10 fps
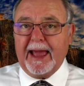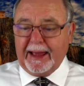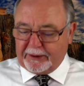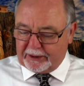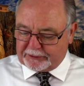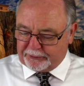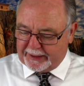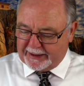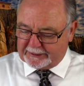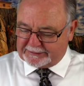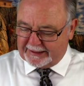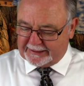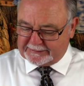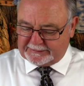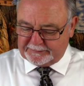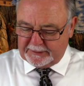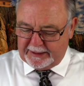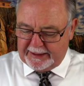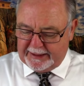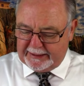And our Creator says
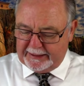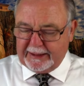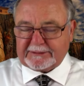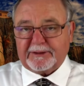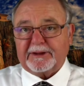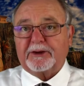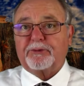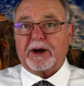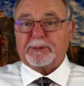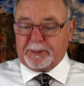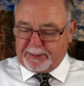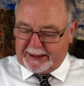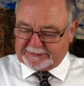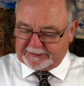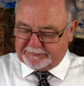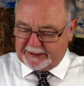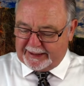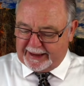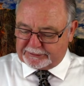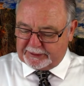it's an incredibly positive day,
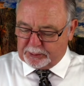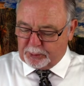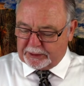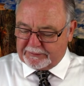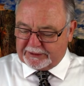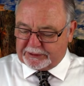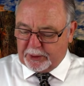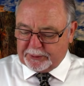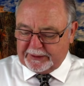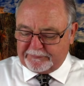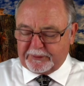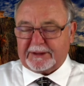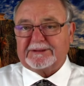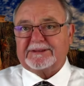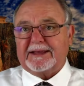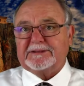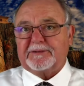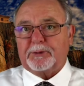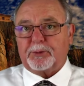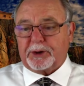actually. The work of atoning for the sins of
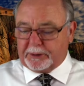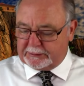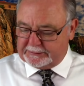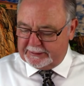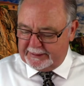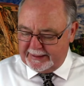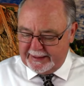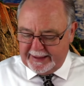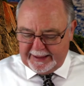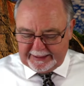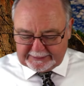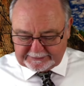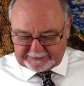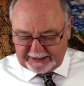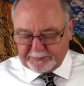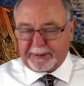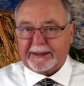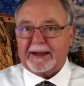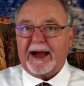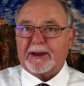the world is done by
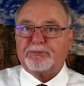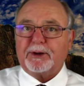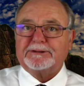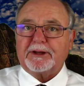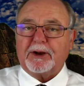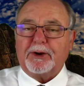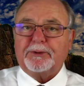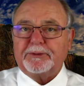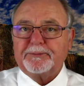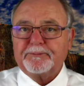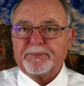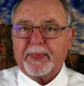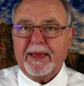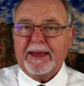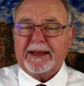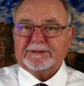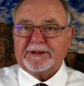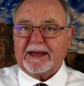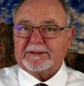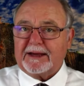the high priest alone. It's
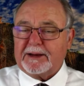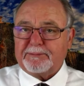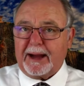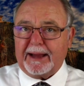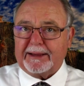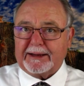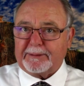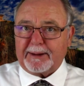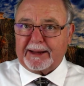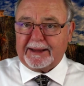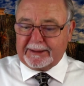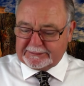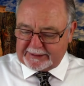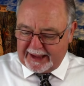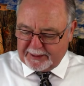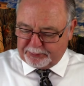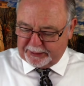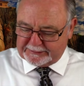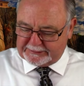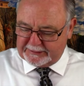not done by anybody else, the high
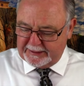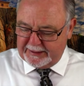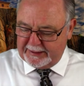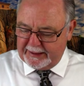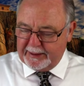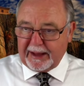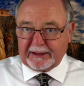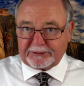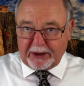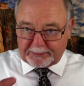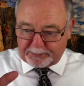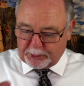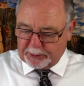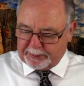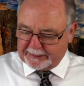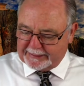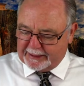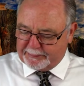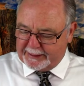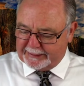priest. I'll talk more about that
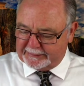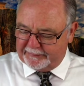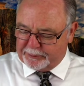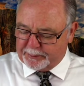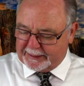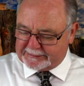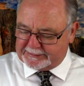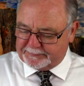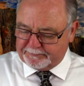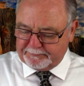in a few minutes.